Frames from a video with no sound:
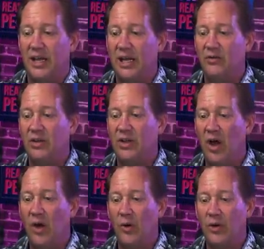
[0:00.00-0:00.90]
Even
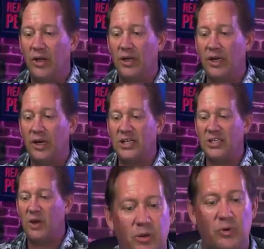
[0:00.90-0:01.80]
though, you know,
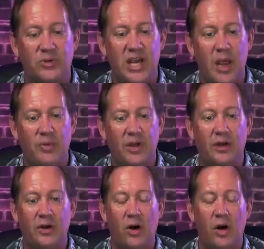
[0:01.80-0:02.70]
these people
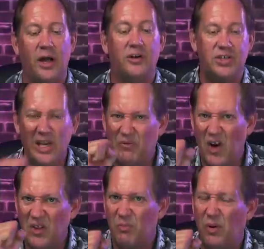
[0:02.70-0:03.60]
champion on
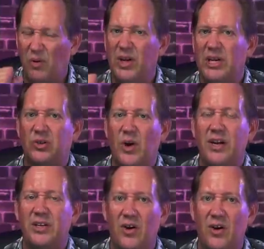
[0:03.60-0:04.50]
defund the police,
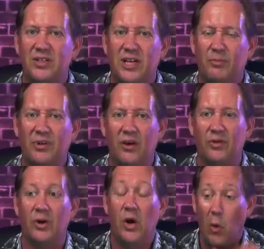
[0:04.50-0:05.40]
greatest concept
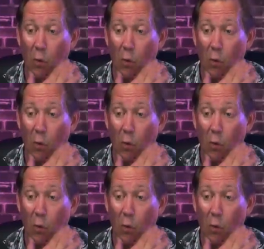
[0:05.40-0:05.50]
ever.